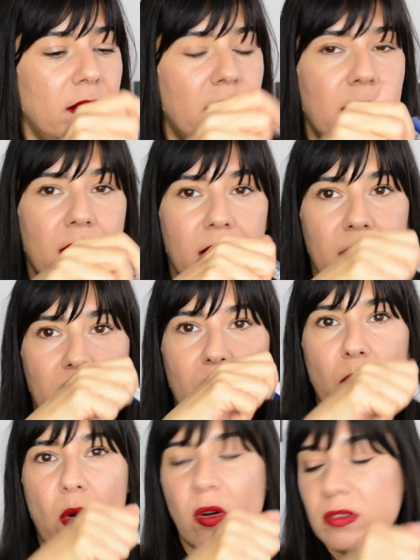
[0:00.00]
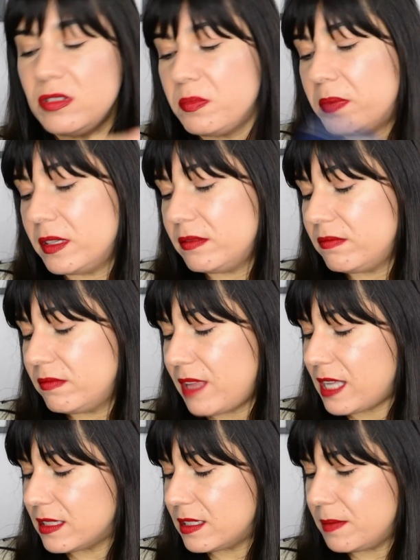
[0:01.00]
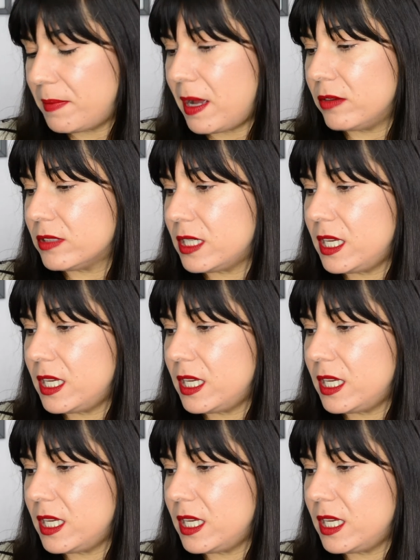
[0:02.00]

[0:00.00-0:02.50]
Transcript: the wand, but that's about